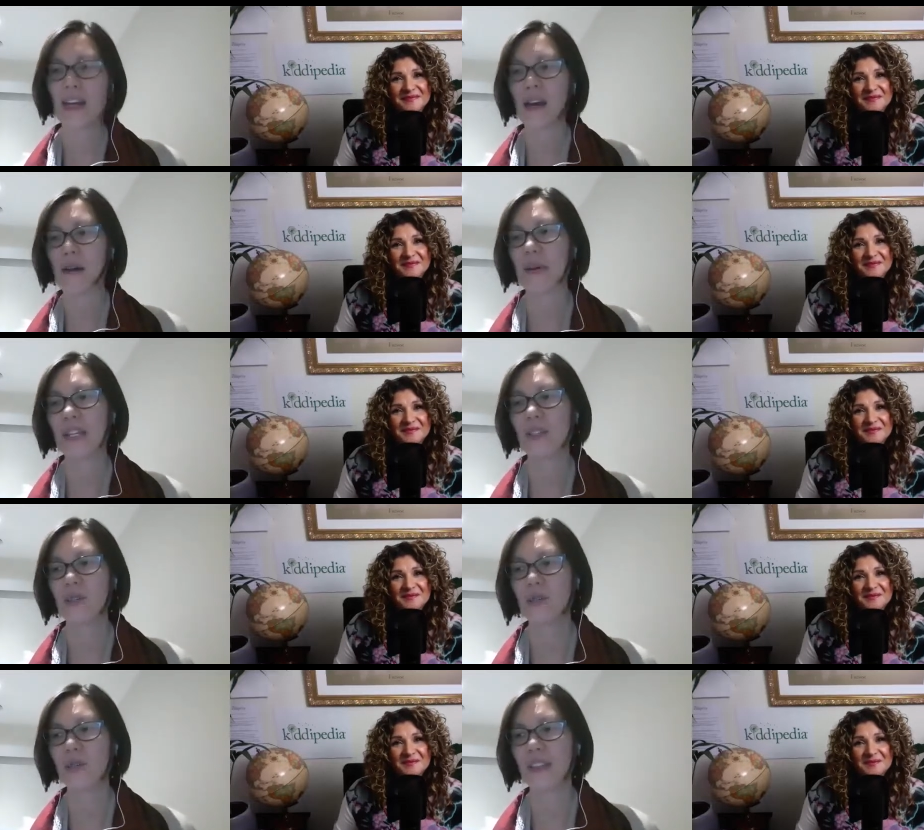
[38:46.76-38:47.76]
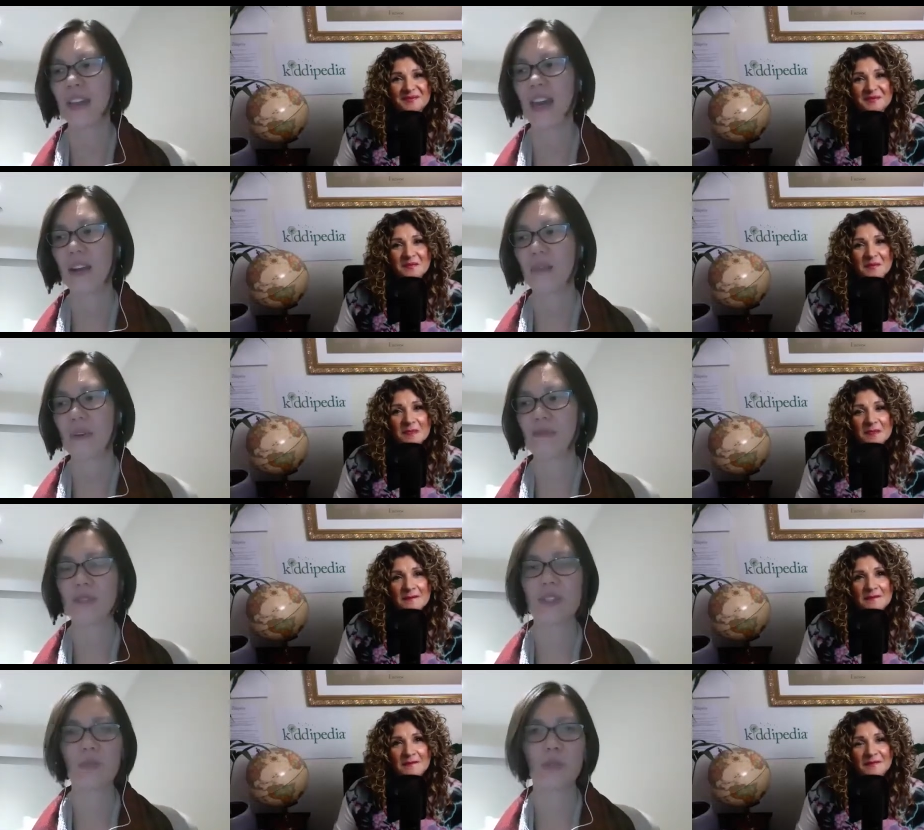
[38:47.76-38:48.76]
Speaker 1: um, making sure that they had a
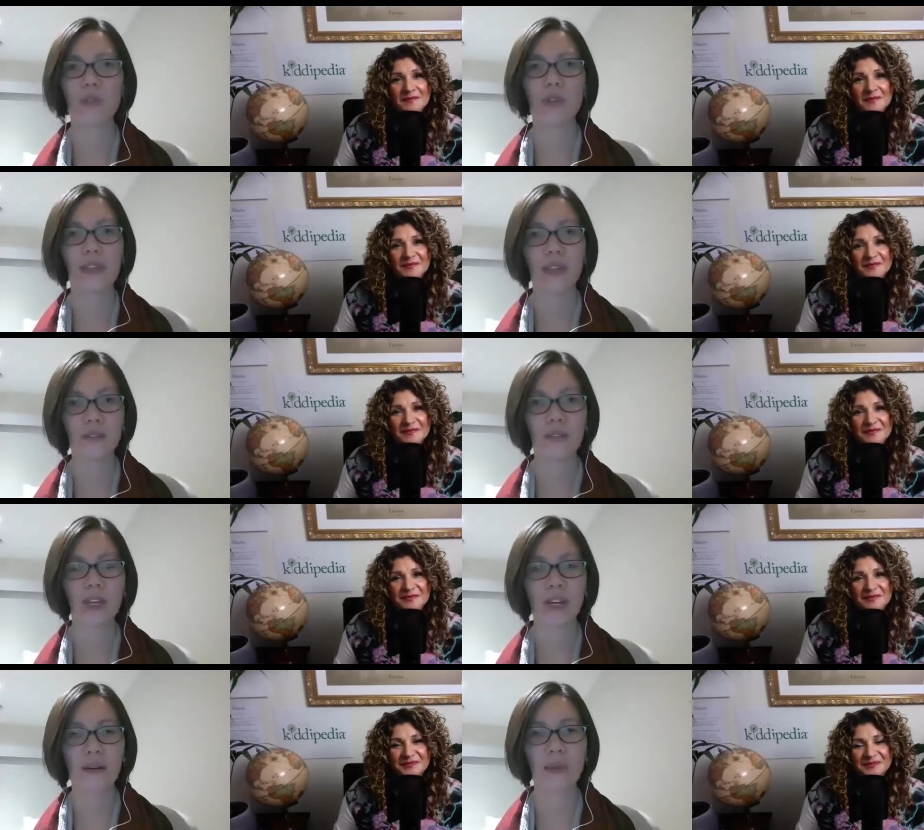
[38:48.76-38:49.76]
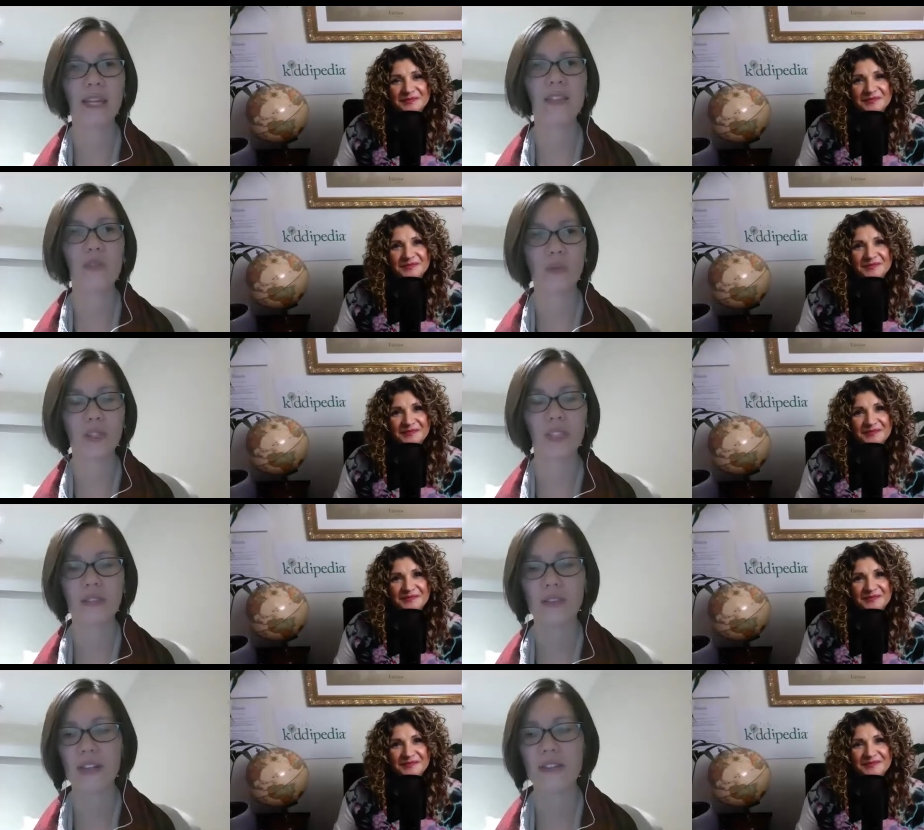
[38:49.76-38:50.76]
reference book and um, had sought the
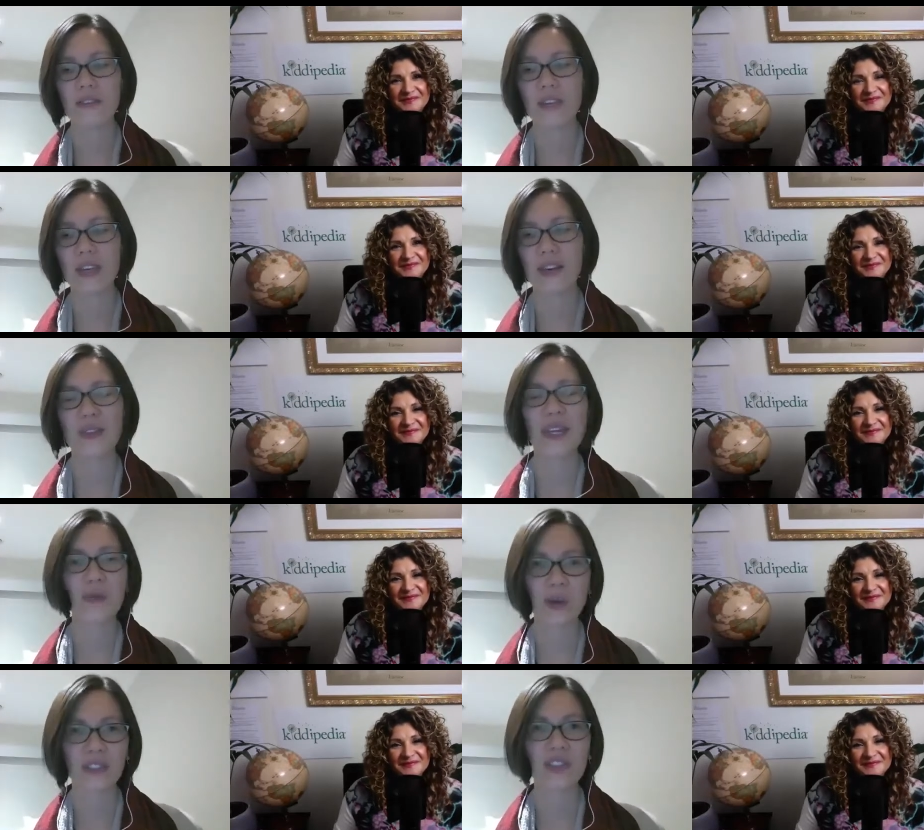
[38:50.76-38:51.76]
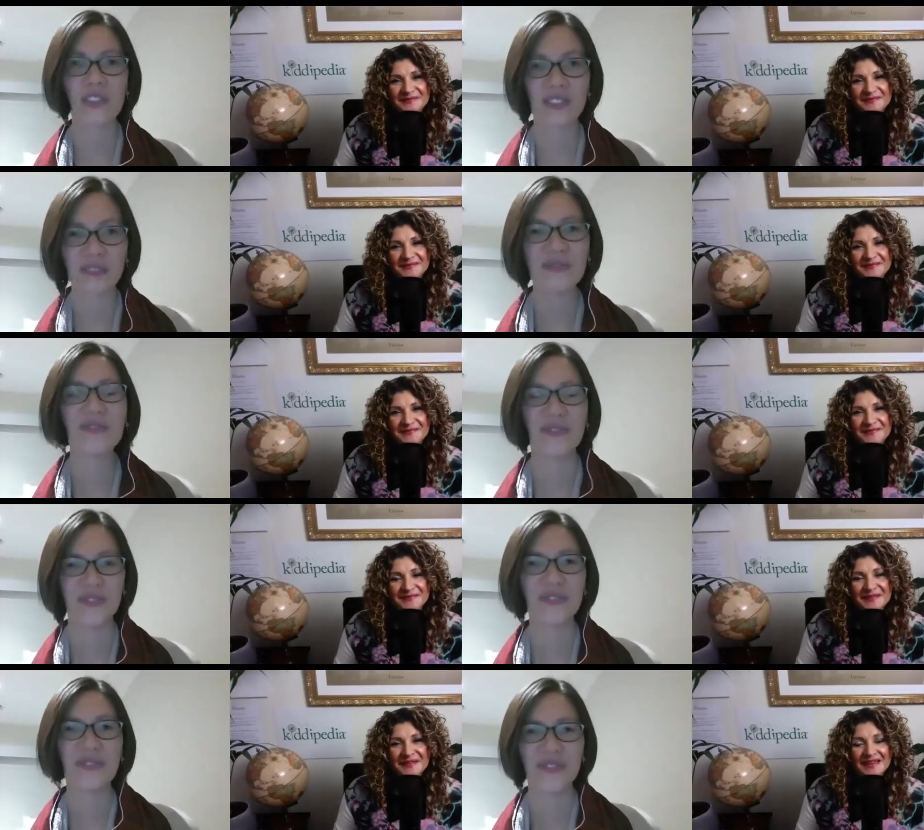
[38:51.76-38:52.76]
advice of their healthcare practitioner.
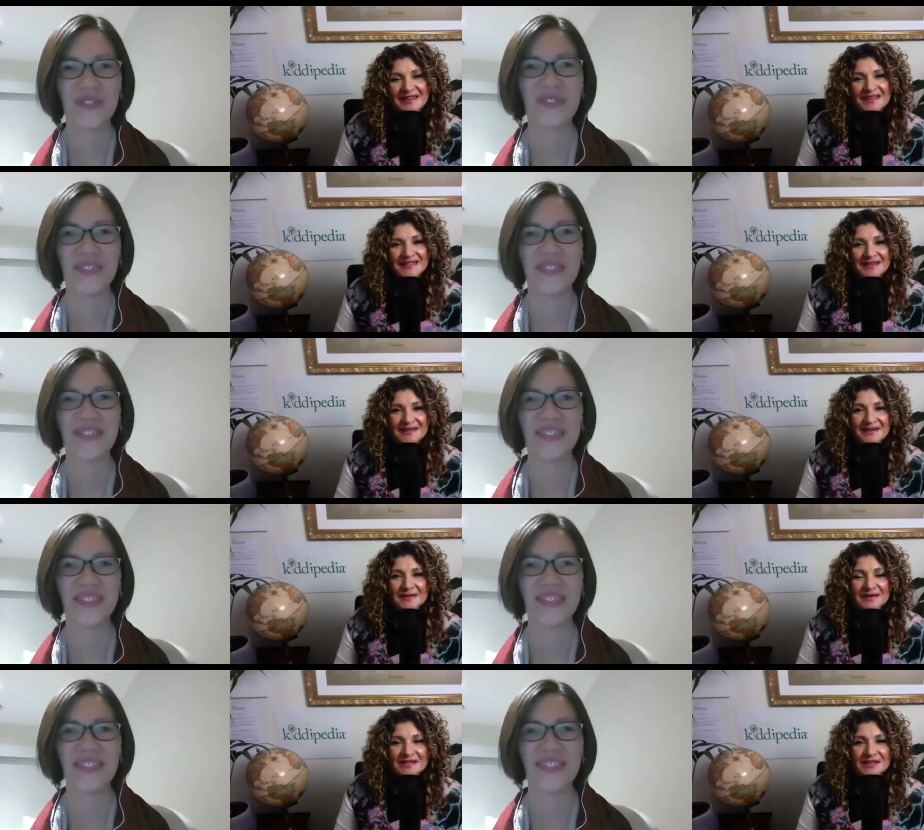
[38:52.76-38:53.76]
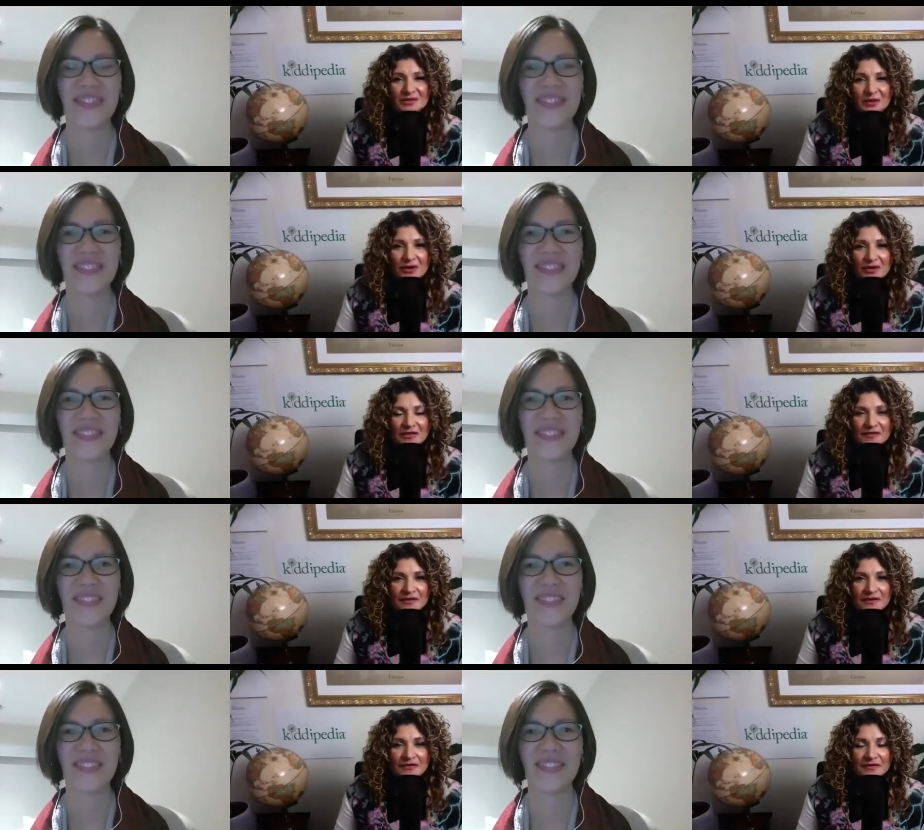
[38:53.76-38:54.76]
Speaker 2: And uh, essential oils
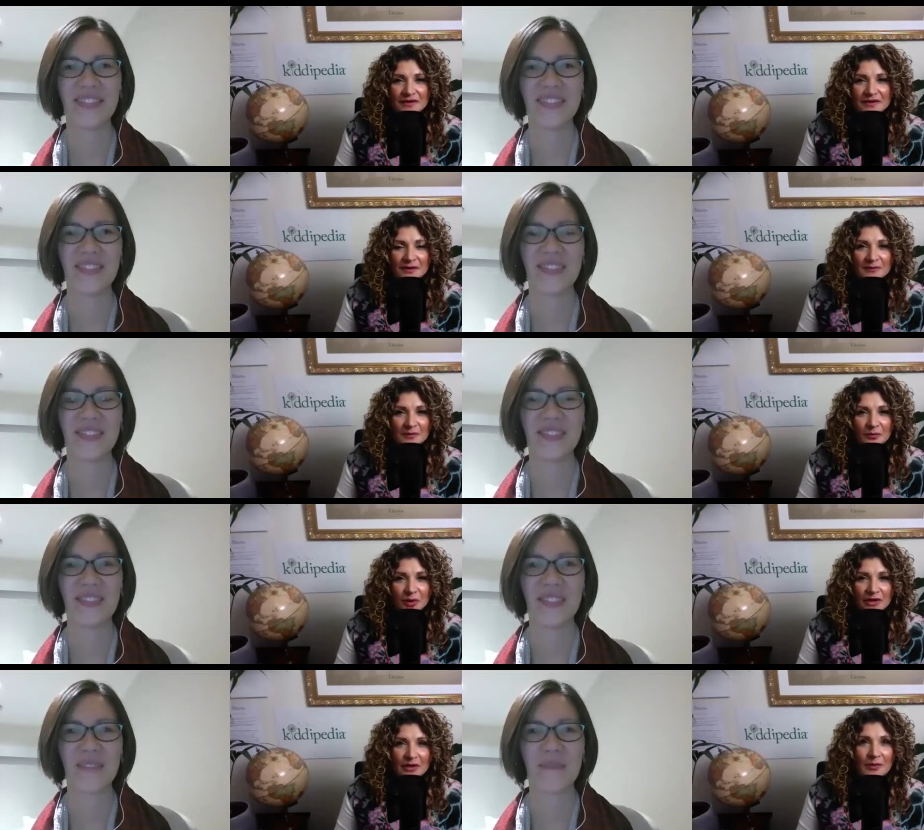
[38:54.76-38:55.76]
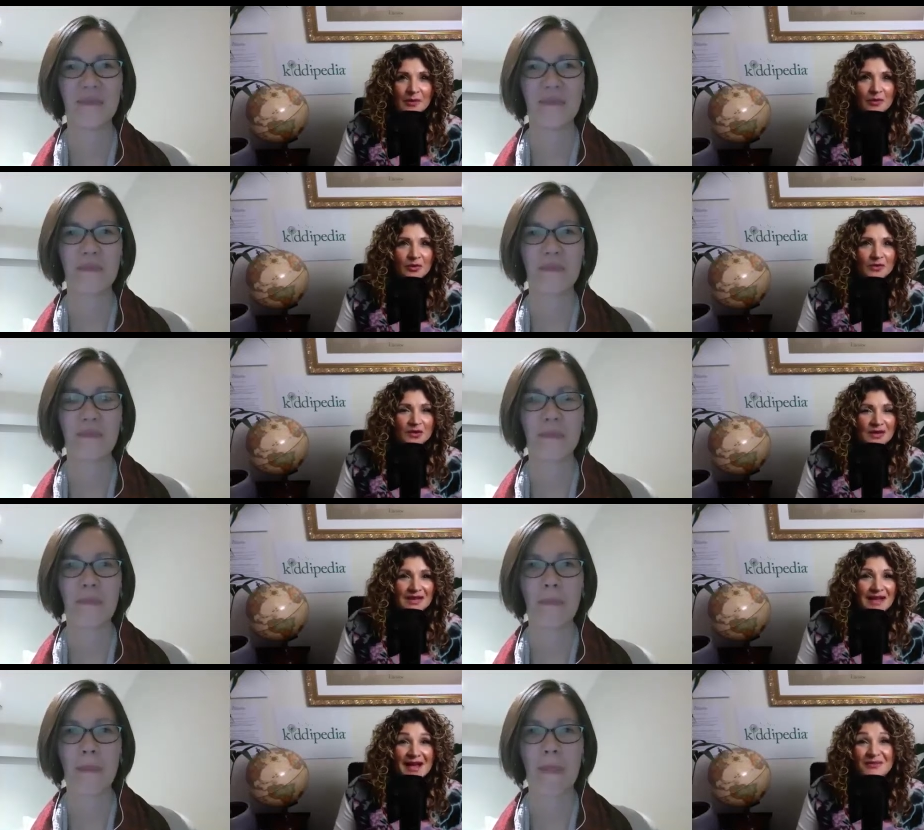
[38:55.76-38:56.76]
for, for um, pregnant women also
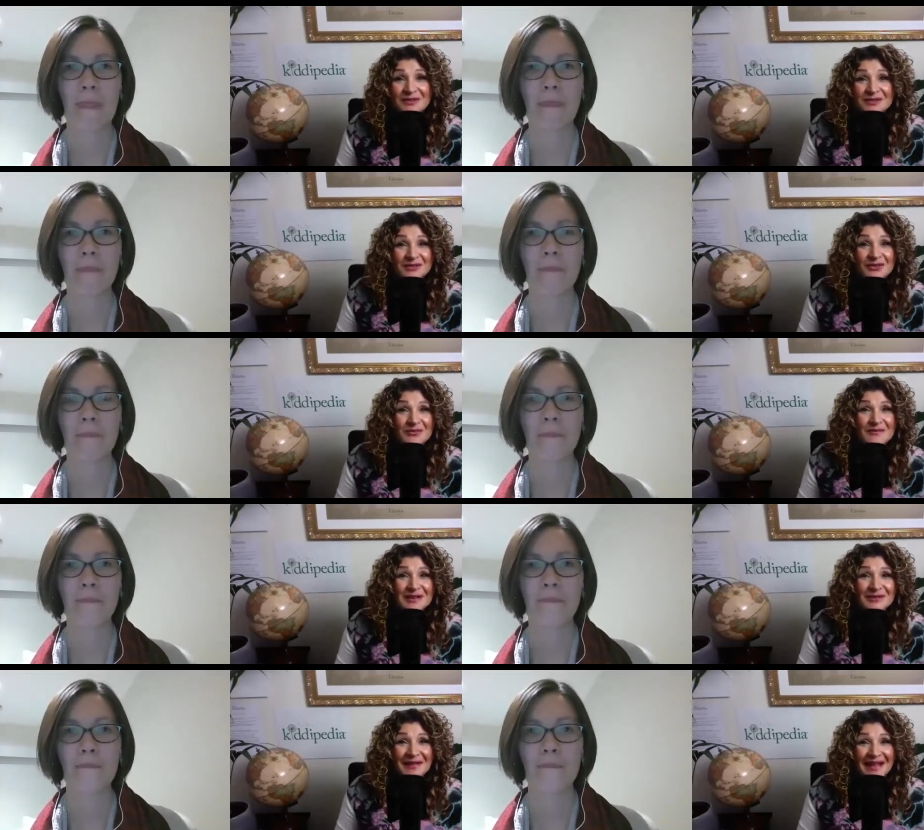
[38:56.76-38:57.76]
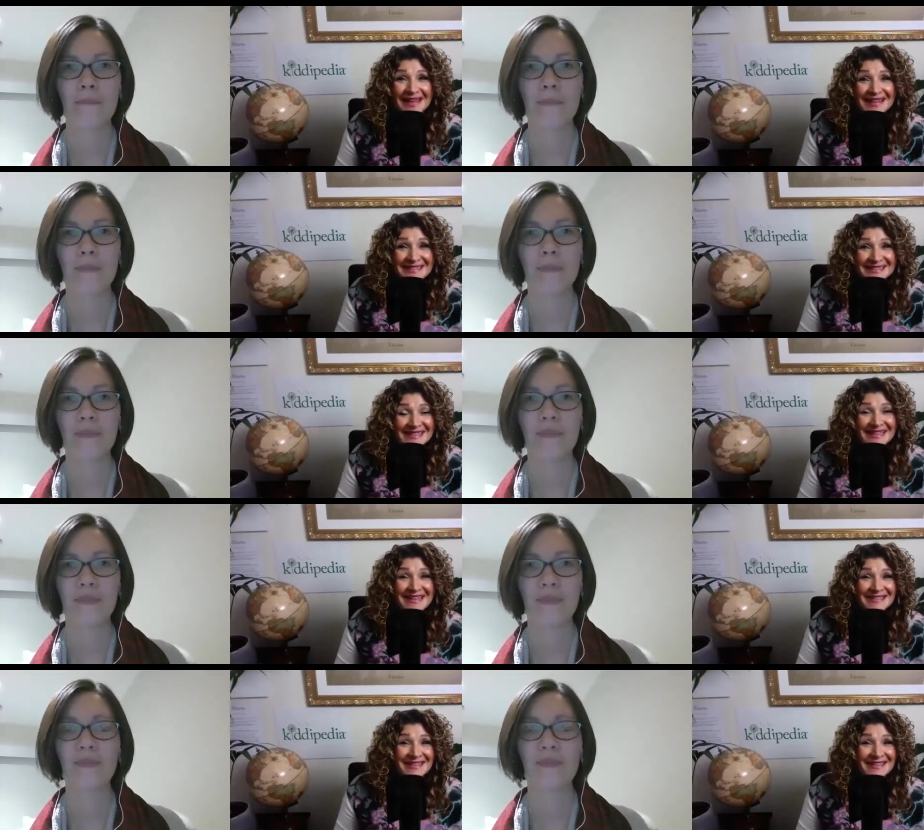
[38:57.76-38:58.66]
can help to soothe muscle aches. So